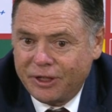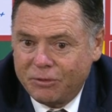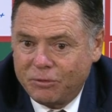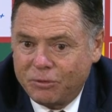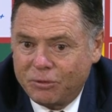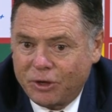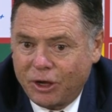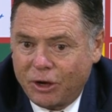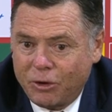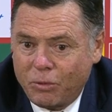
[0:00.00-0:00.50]

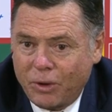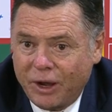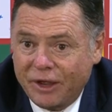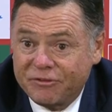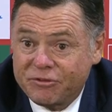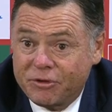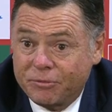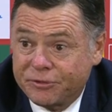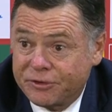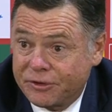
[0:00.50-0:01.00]
he'll go away
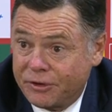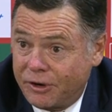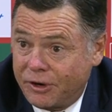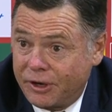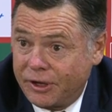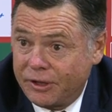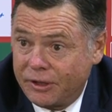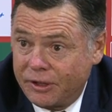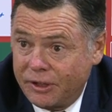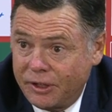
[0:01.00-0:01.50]
from
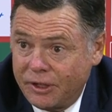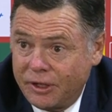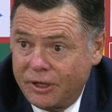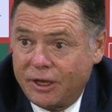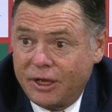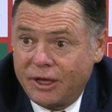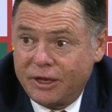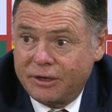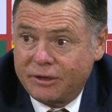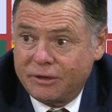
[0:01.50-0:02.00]
tonight,
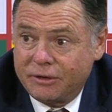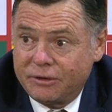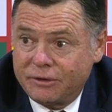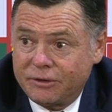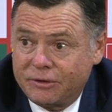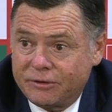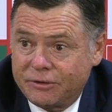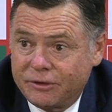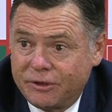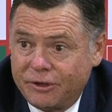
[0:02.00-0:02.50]

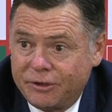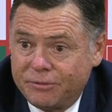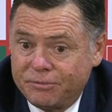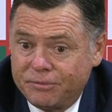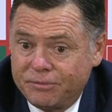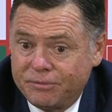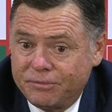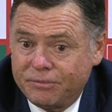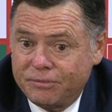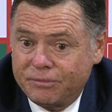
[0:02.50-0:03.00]

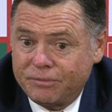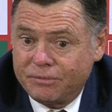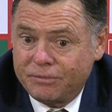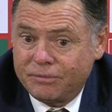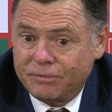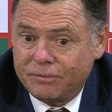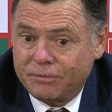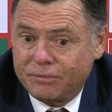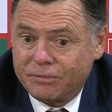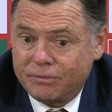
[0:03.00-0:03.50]
and
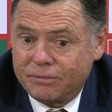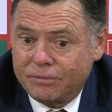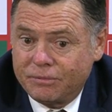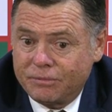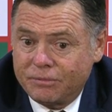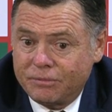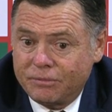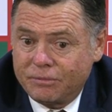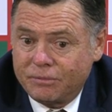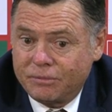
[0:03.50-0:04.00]

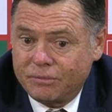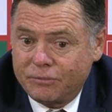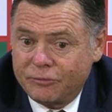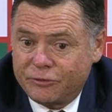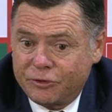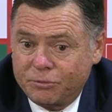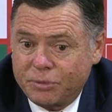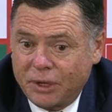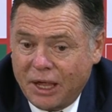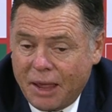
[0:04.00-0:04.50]

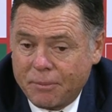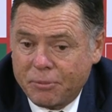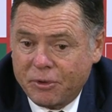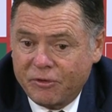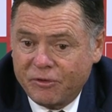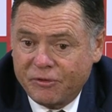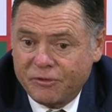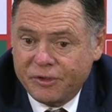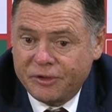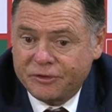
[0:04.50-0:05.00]
should be
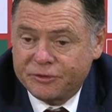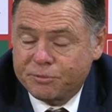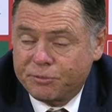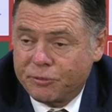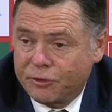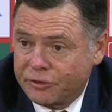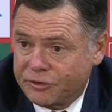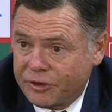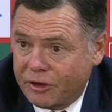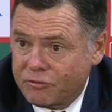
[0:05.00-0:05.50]
happy with his
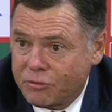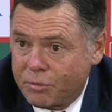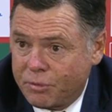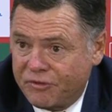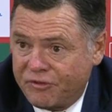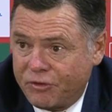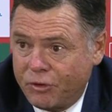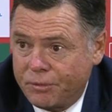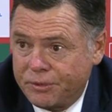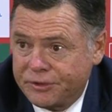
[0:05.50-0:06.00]
general
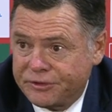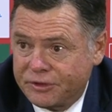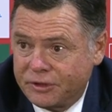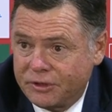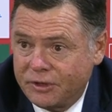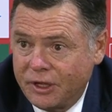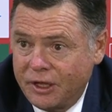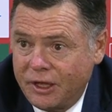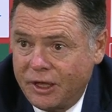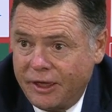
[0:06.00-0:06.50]
performance.
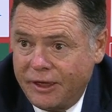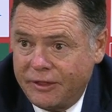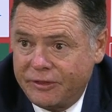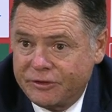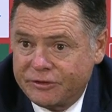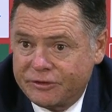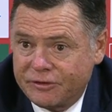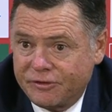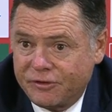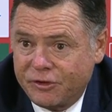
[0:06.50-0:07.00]
And
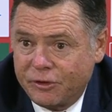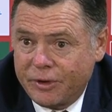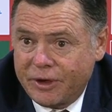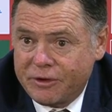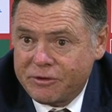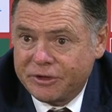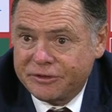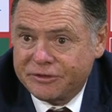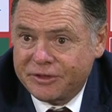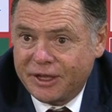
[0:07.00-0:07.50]
there's a few
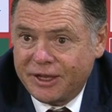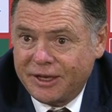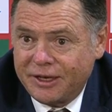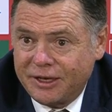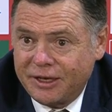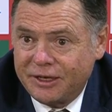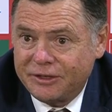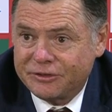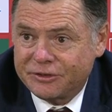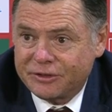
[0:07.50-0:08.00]
areas that he
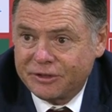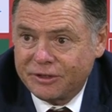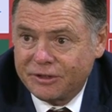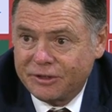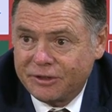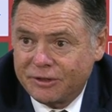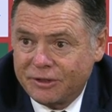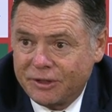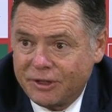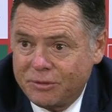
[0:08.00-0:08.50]
needs
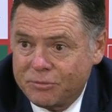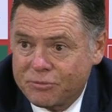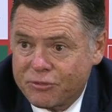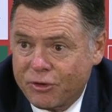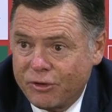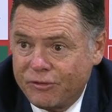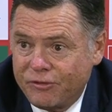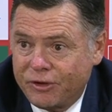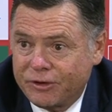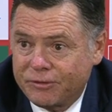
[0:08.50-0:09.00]
to
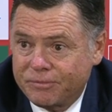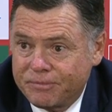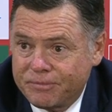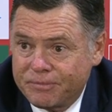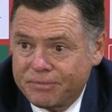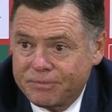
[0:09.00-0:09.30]
improve on.